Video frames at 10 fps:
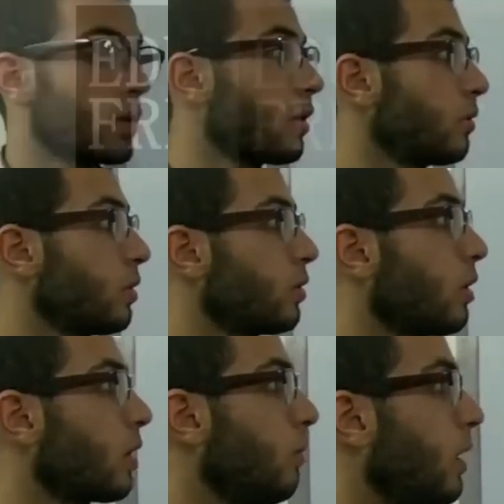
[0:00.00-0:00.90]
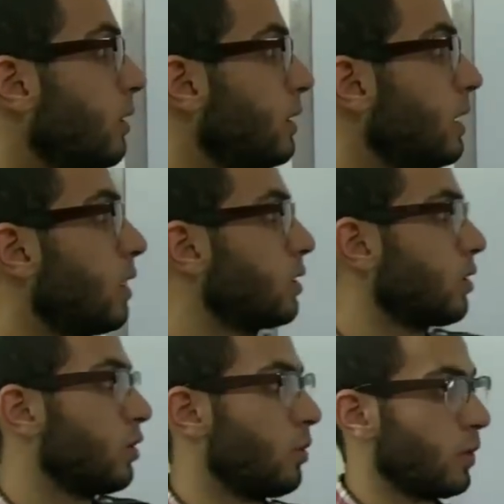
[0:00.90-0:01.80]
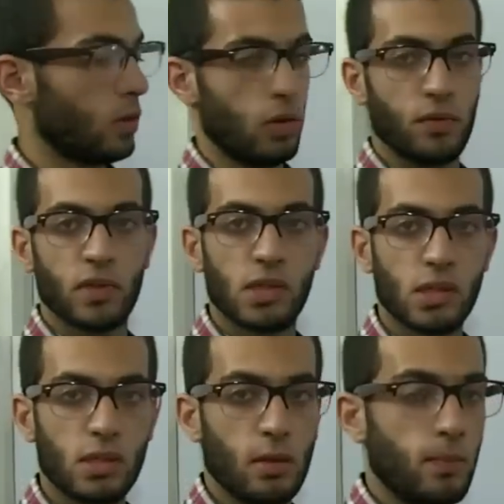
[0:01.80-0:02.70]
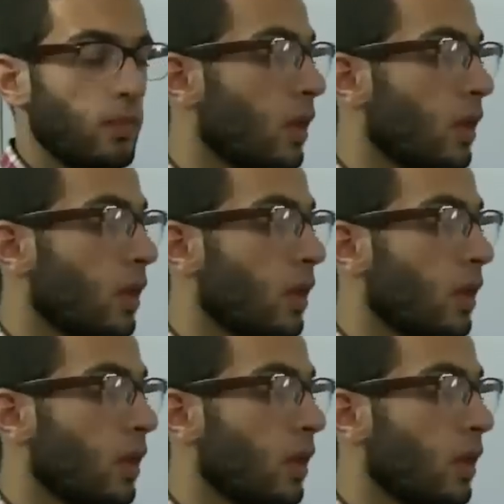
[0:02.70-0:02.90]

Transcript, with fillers: we're going to talk about the autonomic nervous system.